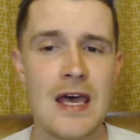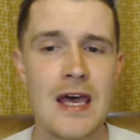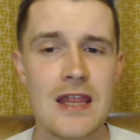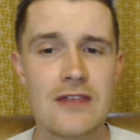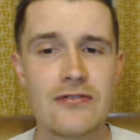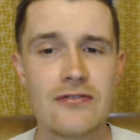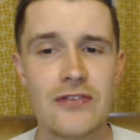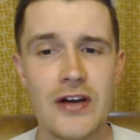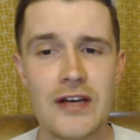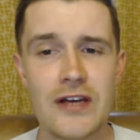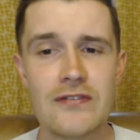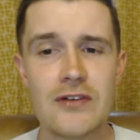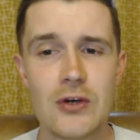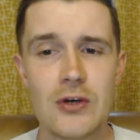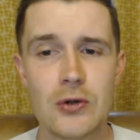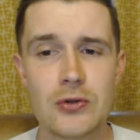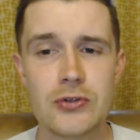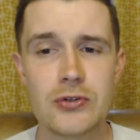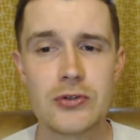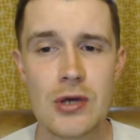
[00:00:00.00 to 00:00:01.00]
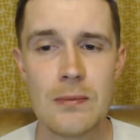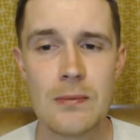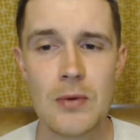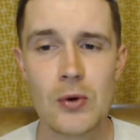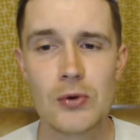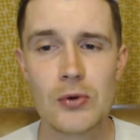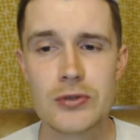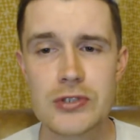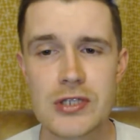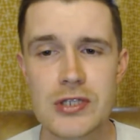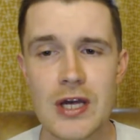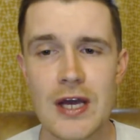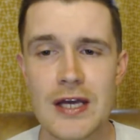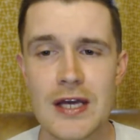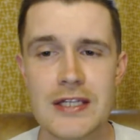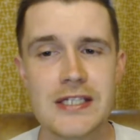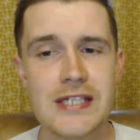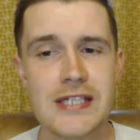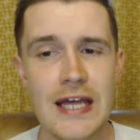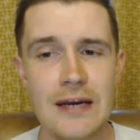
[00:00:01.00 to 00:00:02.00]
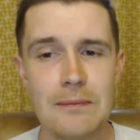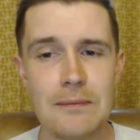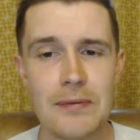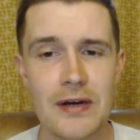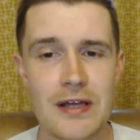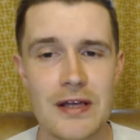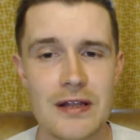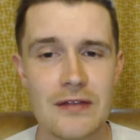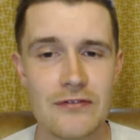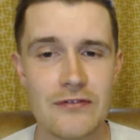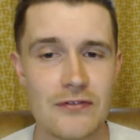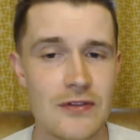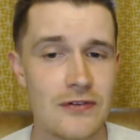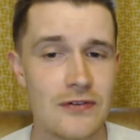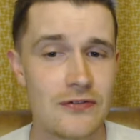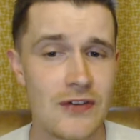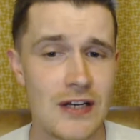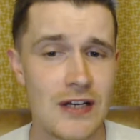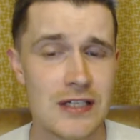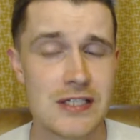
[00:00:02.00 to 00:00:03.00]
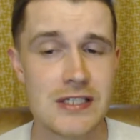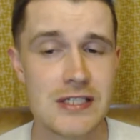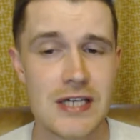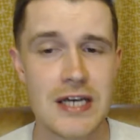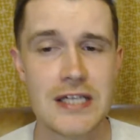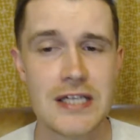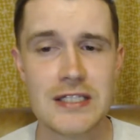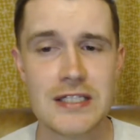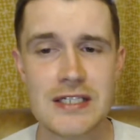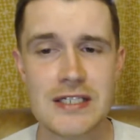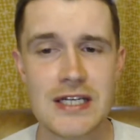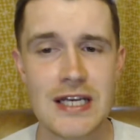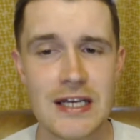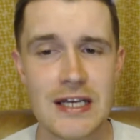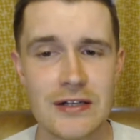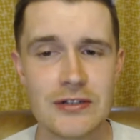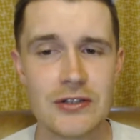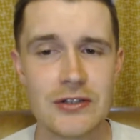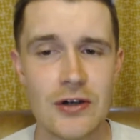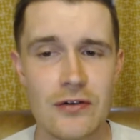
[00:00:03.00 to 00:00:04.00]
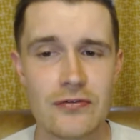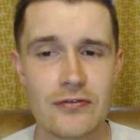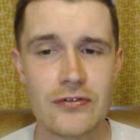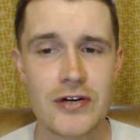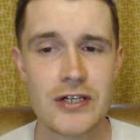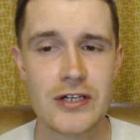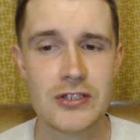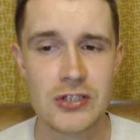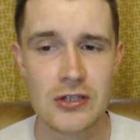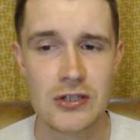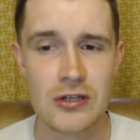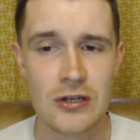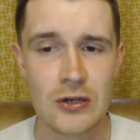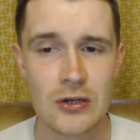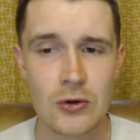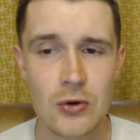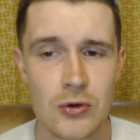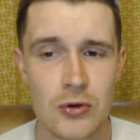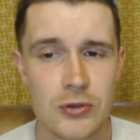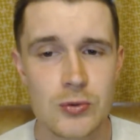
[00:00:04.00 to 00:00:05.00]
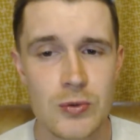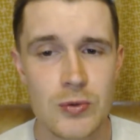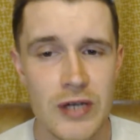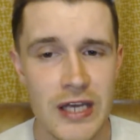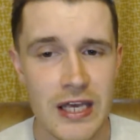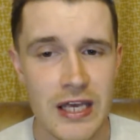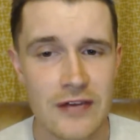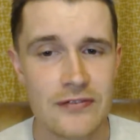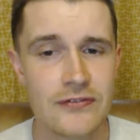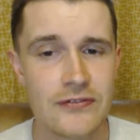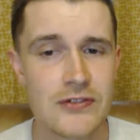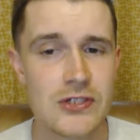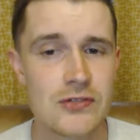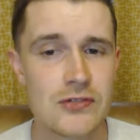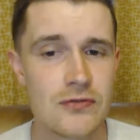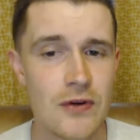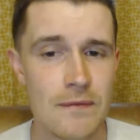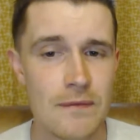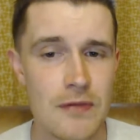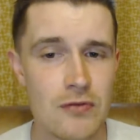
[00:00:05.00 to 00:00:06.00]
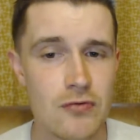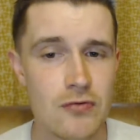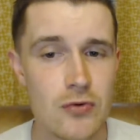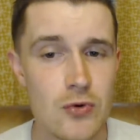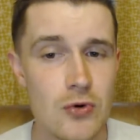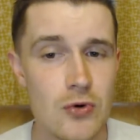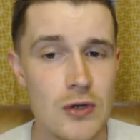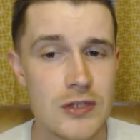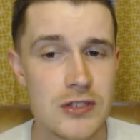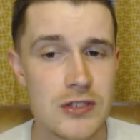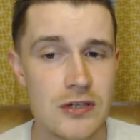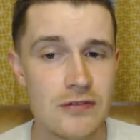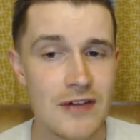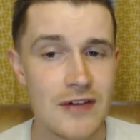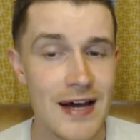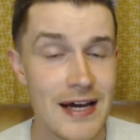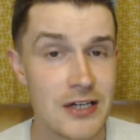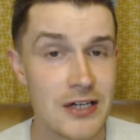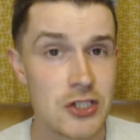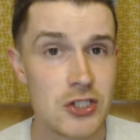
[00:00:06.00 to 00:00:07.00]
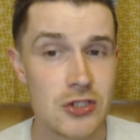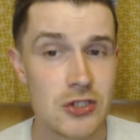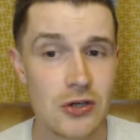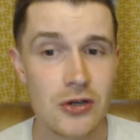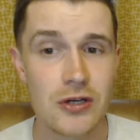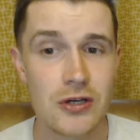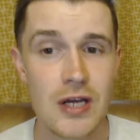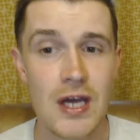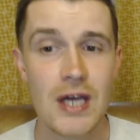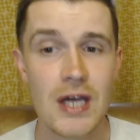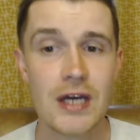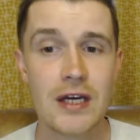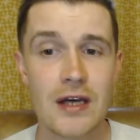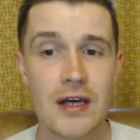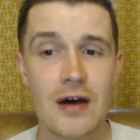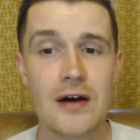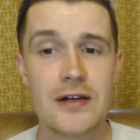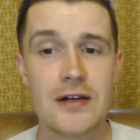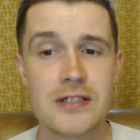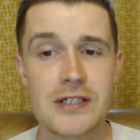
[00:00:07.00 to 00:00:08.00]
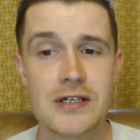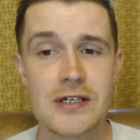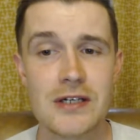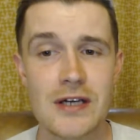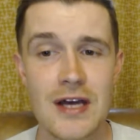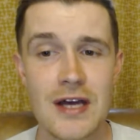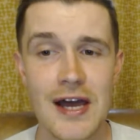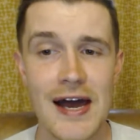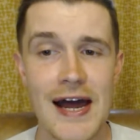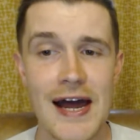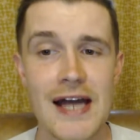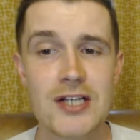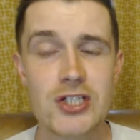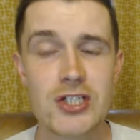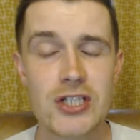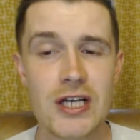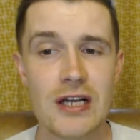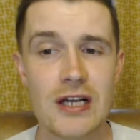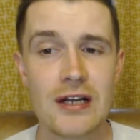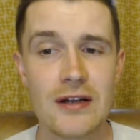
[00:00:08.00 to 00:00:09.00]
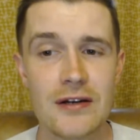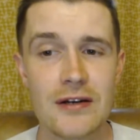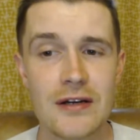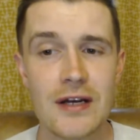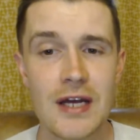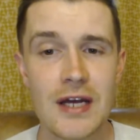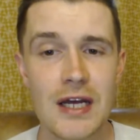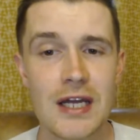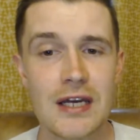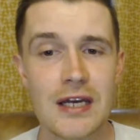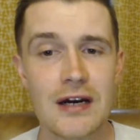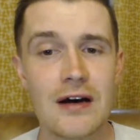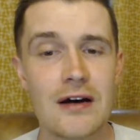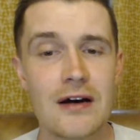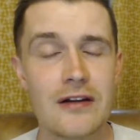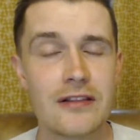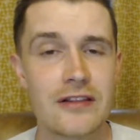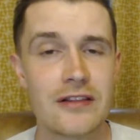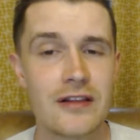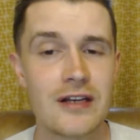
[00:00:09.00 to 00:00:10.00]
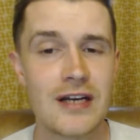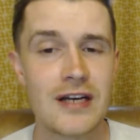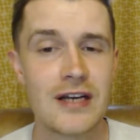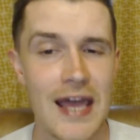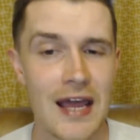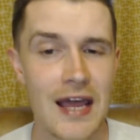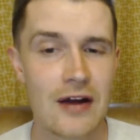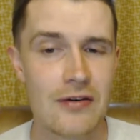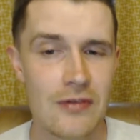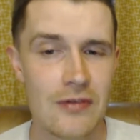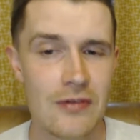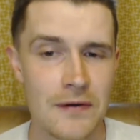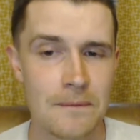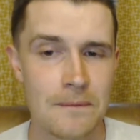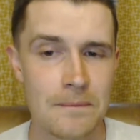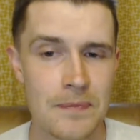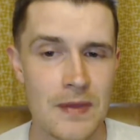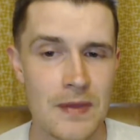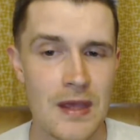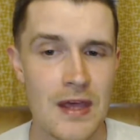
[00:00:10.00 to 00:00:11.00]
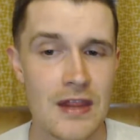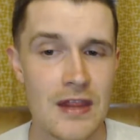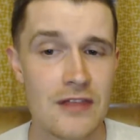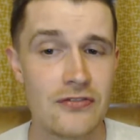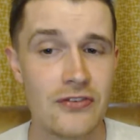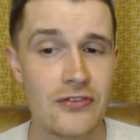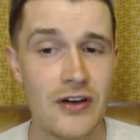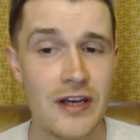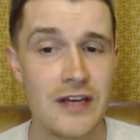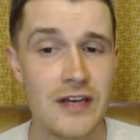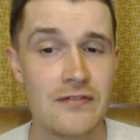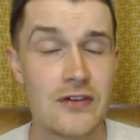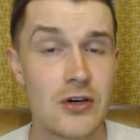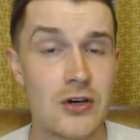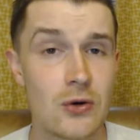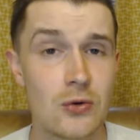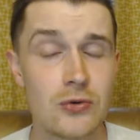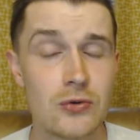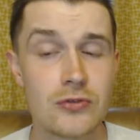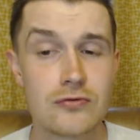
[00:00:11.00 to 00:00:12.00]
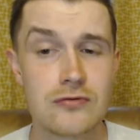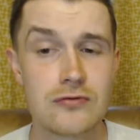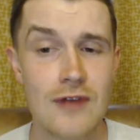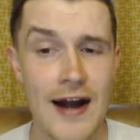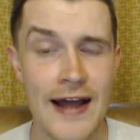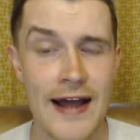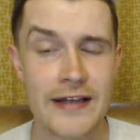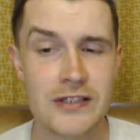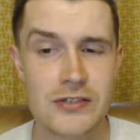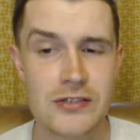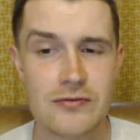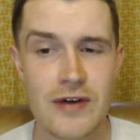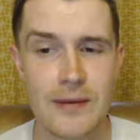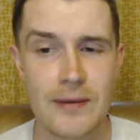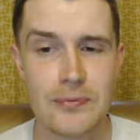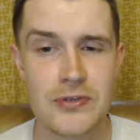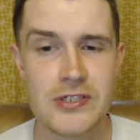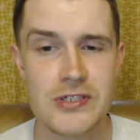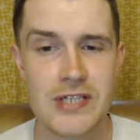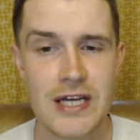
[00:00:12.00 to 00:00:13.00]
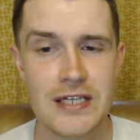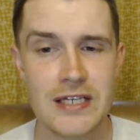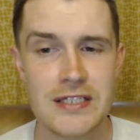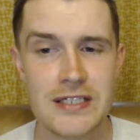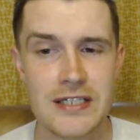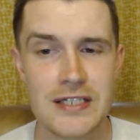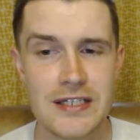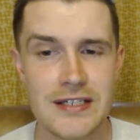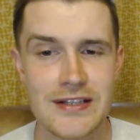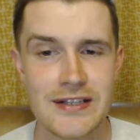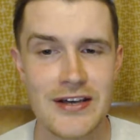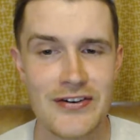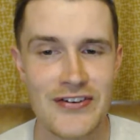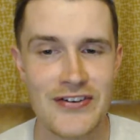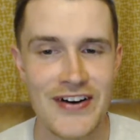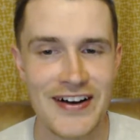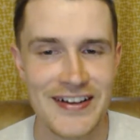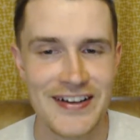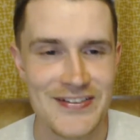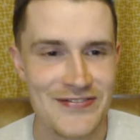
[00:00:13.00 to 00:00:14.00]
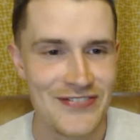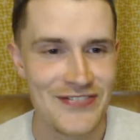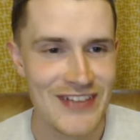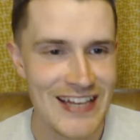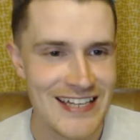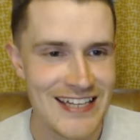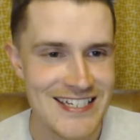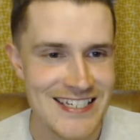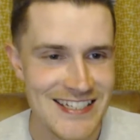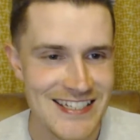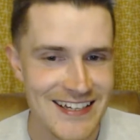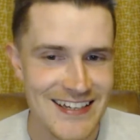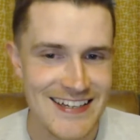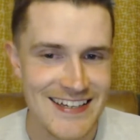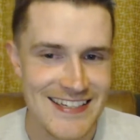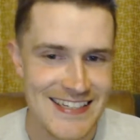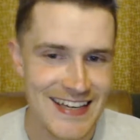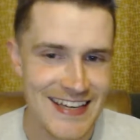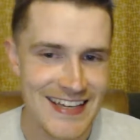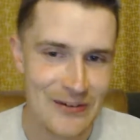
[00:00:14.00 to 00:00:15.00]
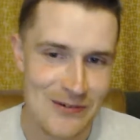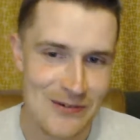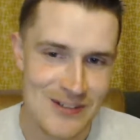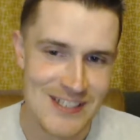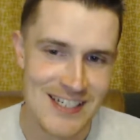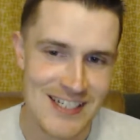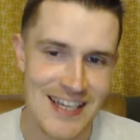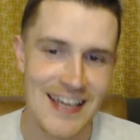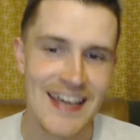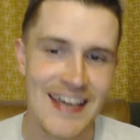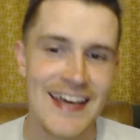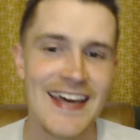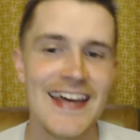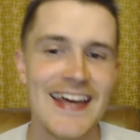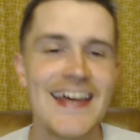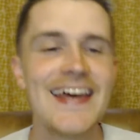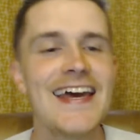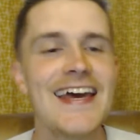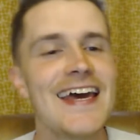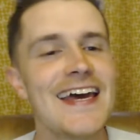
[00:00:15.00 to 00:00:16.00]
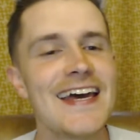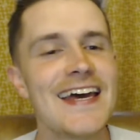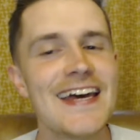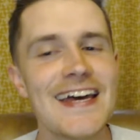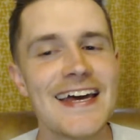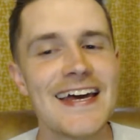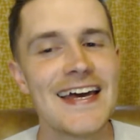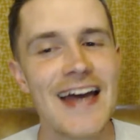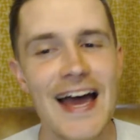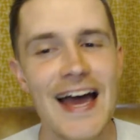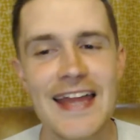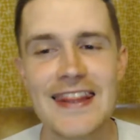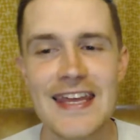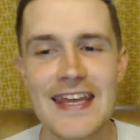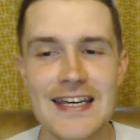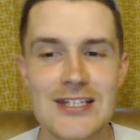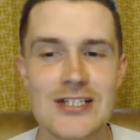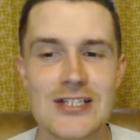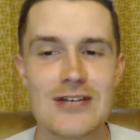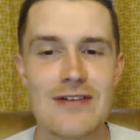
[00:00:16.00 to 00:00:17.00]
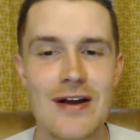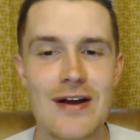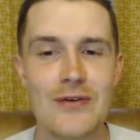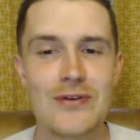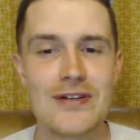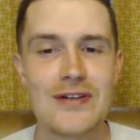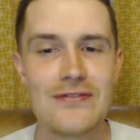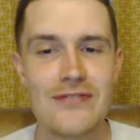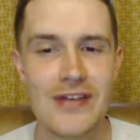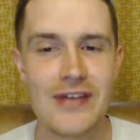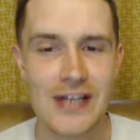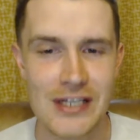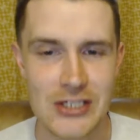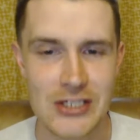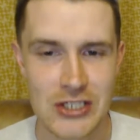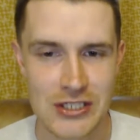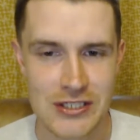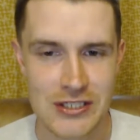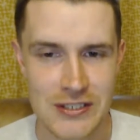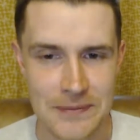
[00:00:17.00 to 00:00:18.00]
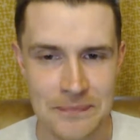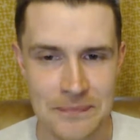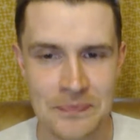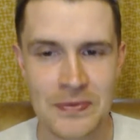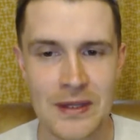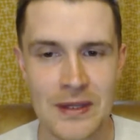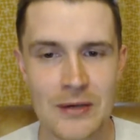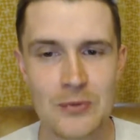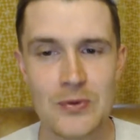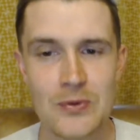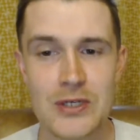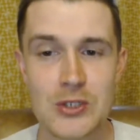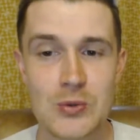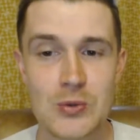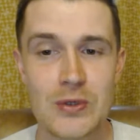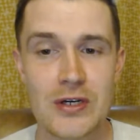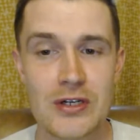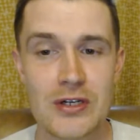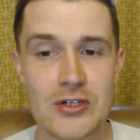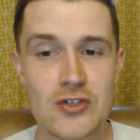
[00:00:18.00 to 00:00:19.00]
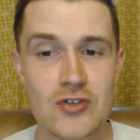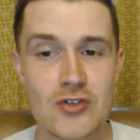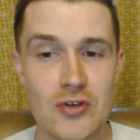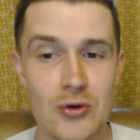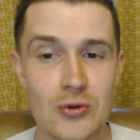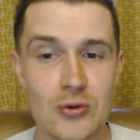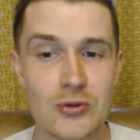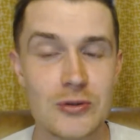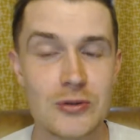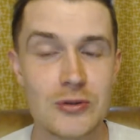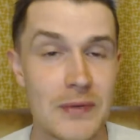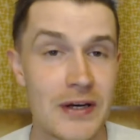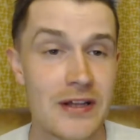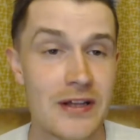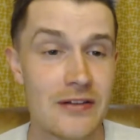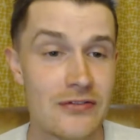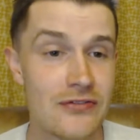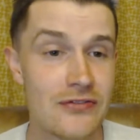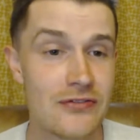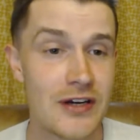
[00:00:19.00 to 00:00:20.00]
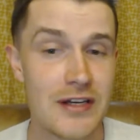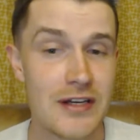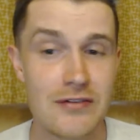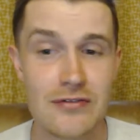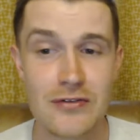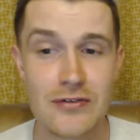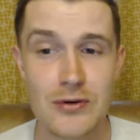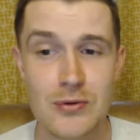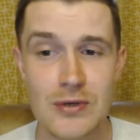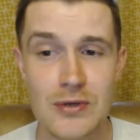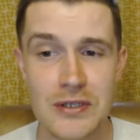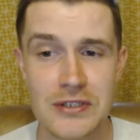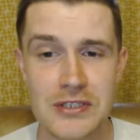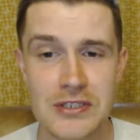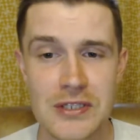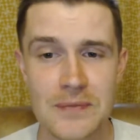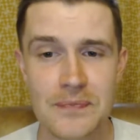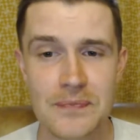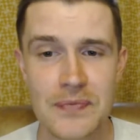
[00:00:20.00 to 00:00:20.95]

The 5 gold tumors sent by the Philistines as a guilt offering to the Lord were gifts from the rulers of Ashdod, Gaza, Ashkelon, Gath, and Ekron. The 5 gold rats represented the 5 Philistine towns and their surrounding villages, which were controlled by the 5 rulers.